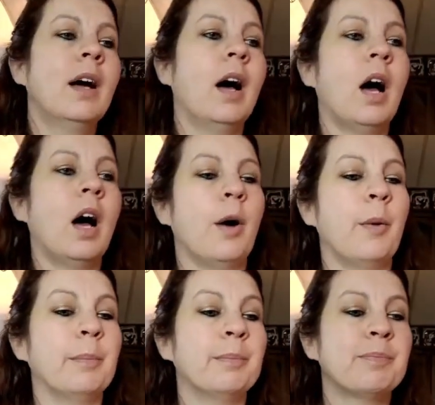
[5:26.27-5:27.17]

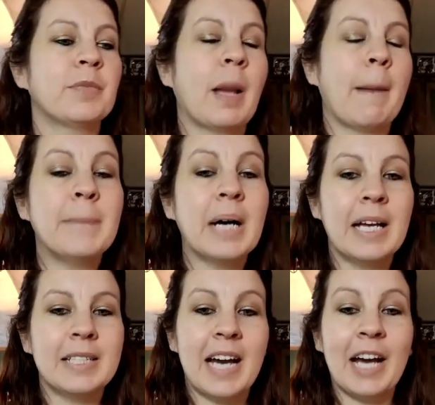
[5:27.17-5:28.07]

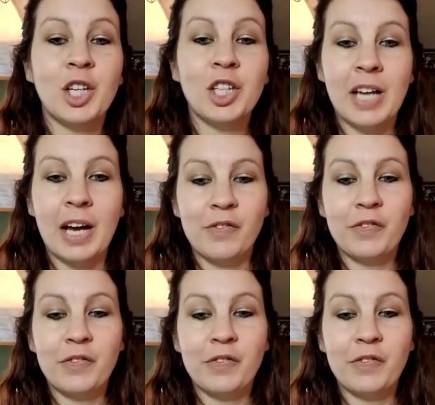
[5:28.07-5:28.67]
But I could not